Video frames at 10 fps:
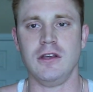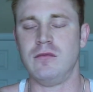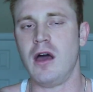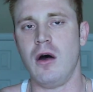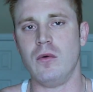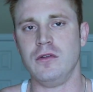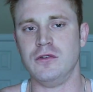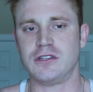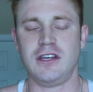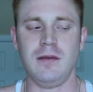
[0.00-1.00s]
you don't. You
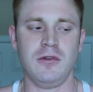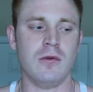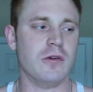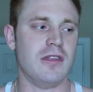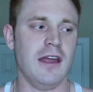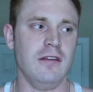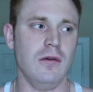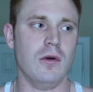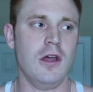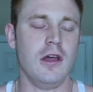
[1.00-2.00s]
just keep doing what they
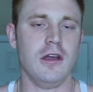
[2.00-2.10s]
do.